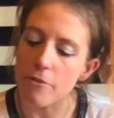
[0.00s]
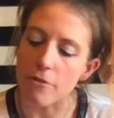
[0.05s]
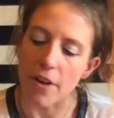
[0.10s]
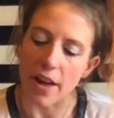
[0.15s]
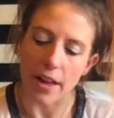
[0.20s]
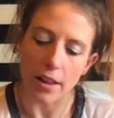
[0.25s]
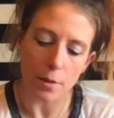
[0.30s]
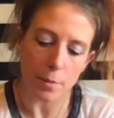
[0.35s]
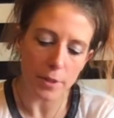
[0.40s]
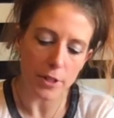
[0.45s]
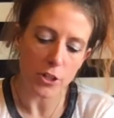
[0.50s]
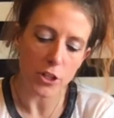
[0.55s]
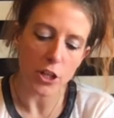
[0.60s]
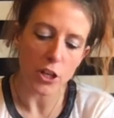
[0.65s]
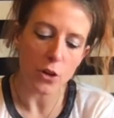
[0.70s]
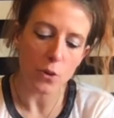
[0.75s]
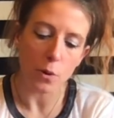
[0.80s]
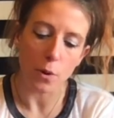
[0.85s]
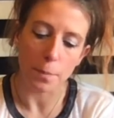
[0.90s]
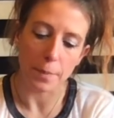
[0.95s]
available to
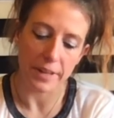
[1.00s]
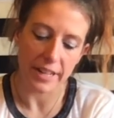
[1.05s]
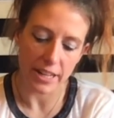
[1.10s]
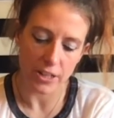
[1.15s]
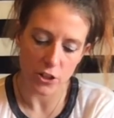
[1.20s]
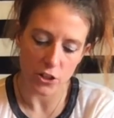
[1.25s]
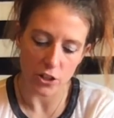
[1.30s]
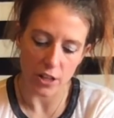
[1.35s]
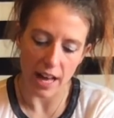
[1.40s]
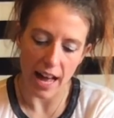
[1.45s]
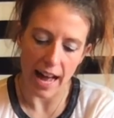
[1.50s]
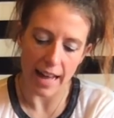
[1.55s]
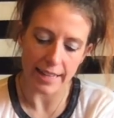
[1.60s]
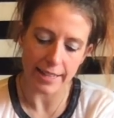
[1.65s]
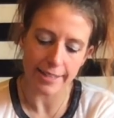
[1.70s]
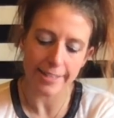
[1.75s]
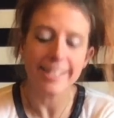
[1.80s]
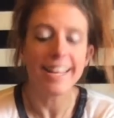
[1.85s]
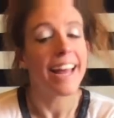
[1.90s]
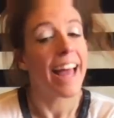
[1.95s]
you or potential
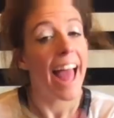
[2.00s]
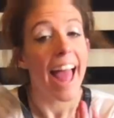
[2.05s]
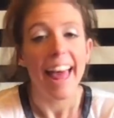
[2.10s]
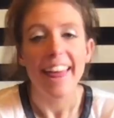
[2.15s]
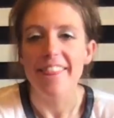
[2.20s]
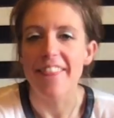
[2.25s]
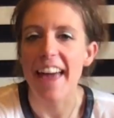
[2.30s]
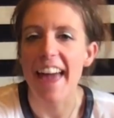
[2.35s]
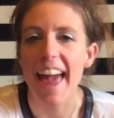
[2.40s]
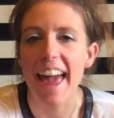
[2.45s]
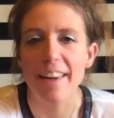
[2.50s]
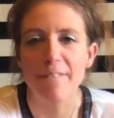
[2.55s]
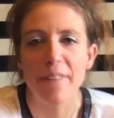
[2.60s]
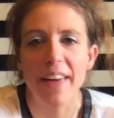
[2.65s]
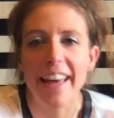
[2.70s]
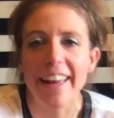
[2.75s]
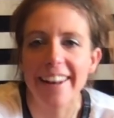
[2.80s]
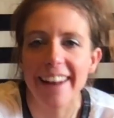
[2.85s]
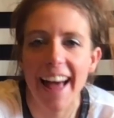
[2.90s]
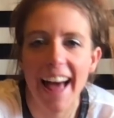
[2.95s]
guidance, the
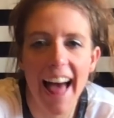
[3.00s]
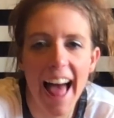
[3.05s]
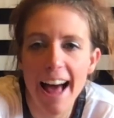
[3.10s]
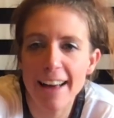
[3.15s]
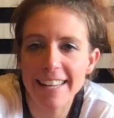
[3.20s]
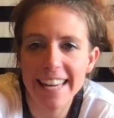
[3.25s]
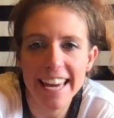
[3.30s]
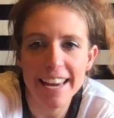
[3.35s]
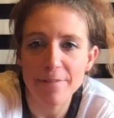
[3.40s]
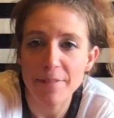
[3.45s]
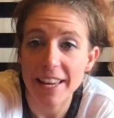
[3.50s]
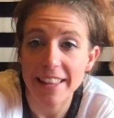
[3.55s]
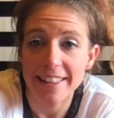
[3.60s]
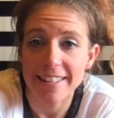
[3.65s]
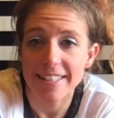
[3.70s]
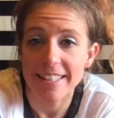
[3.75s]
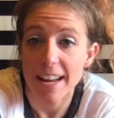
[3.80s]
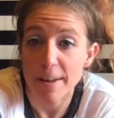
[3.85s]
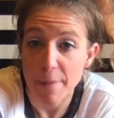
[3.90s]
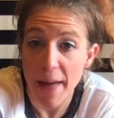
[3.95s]
Hangman. I can't make
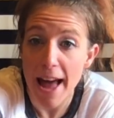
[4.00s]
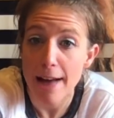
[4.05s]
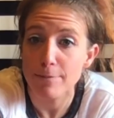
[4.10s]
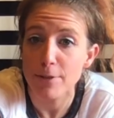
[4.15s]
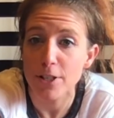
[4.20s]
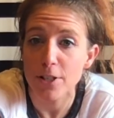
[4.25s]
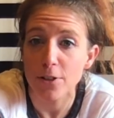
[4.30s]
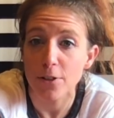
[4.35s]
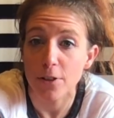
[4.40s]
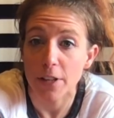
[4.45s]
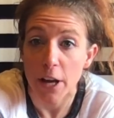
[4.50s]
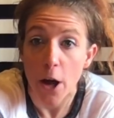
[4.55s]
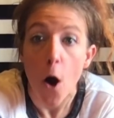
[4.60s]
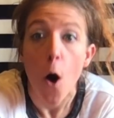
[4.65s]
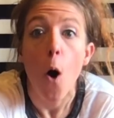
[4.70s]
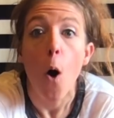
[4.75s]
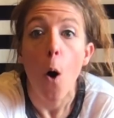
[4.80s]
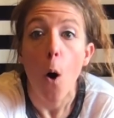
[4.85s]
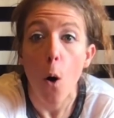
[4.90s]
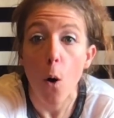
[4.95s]
this up. Absolutely.
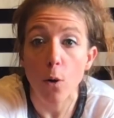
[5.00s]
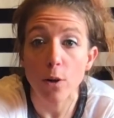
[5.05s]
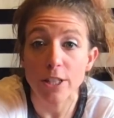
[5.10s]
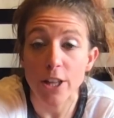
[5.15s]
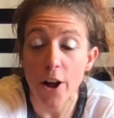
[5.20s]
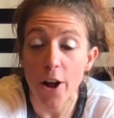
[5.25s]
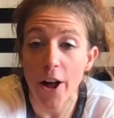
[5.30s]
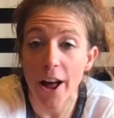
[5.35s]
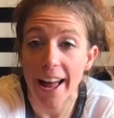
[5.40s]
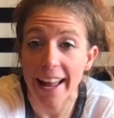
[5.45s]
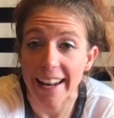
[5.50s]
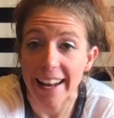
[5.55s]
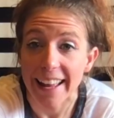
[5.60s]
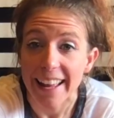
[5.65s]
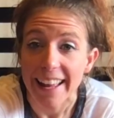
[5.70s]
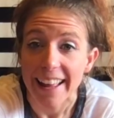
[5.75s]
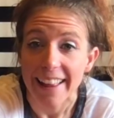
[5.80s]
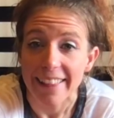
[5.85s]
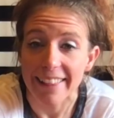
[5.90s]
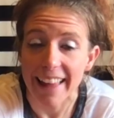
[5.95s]
Hold on.
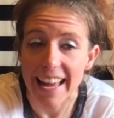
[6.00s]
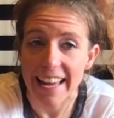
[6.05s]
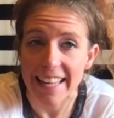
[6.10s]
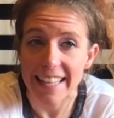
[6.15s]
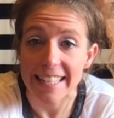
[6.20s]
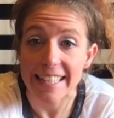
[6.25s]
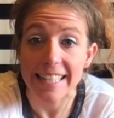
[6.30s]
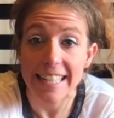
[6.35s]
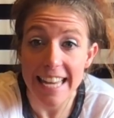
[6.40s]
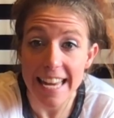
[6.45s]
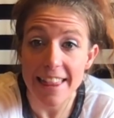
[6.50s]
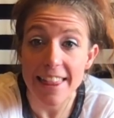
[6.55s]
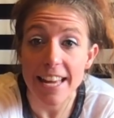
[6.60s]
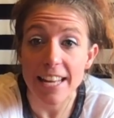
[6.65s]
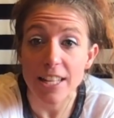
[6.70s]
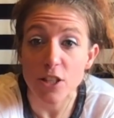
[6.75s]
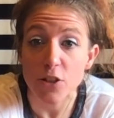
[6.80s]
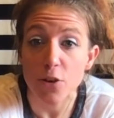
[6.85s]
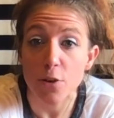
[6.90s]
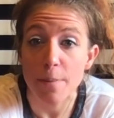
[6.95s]
Like, see
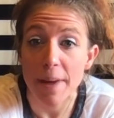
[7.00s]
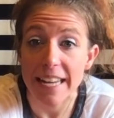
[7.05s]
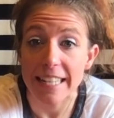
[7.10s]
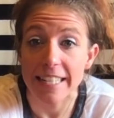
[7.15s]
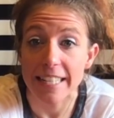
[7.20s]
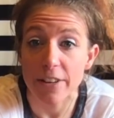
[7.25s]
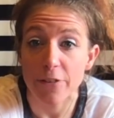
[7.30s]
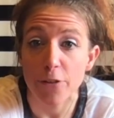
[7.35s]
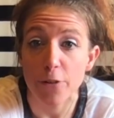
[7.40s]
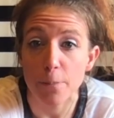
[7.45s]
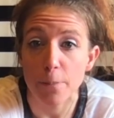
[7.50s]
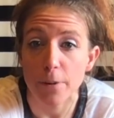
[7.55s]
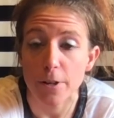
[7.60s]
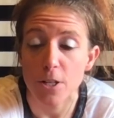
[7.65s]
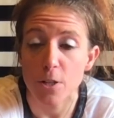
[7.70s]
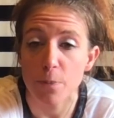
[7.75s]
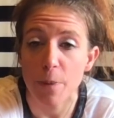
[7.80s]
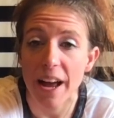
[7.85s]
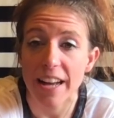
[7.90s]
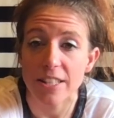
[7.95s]
things from a different
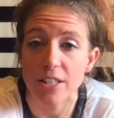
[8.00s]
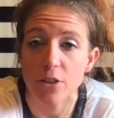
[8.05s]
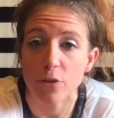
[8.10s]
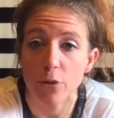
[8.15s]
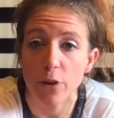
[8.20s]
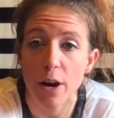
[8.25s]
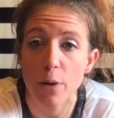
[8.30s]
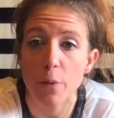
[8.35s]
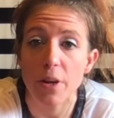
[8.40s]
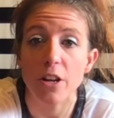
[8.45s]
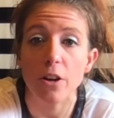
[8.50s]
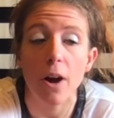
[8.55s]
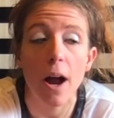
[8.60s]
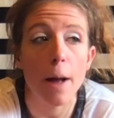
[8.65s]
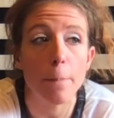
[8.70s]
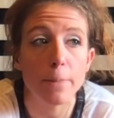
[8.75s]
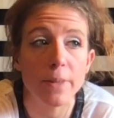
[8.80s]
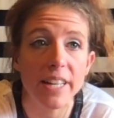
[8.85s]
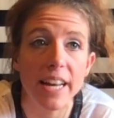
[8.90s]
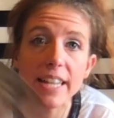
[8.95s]
perspective, right? When you're
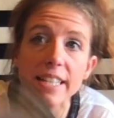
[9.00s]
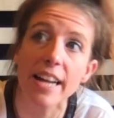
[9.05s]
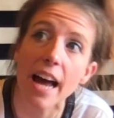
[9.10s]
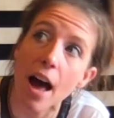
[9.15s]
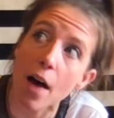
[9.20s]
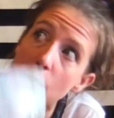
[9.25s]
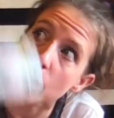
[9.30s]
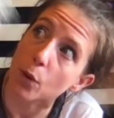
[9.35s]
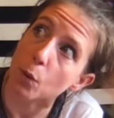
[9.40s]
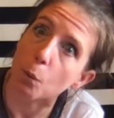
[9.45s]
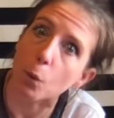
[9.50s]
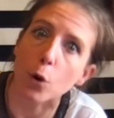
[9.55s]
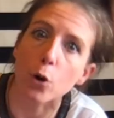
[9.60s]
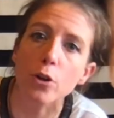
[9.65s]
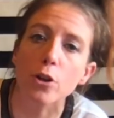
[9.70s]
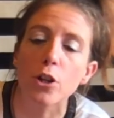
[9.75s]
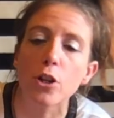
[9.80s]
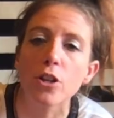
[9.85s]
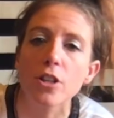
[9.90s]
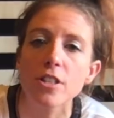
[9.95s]
upside down, the
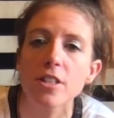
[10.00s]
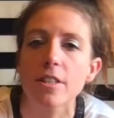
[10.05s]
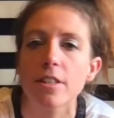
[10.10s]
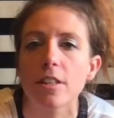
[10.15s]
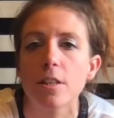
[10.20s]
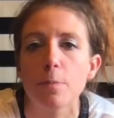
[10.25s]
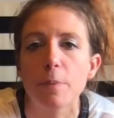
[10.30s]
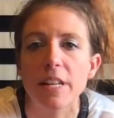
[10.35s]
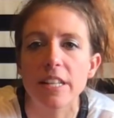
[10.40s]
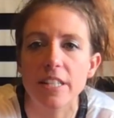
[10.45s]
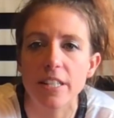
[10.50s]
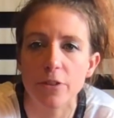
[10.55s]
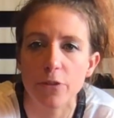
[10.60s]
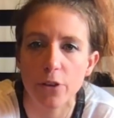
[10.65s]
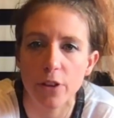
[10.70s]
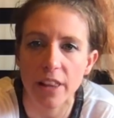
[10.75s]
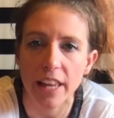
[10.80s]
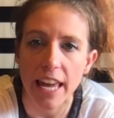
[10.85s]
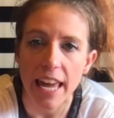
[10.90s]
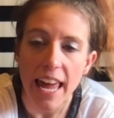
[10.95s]
world looks a little bit
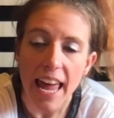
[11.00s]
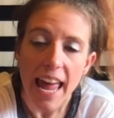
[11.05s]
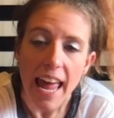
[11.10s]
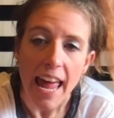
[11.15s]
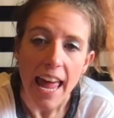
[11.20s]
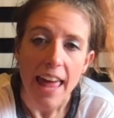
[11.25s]
differently.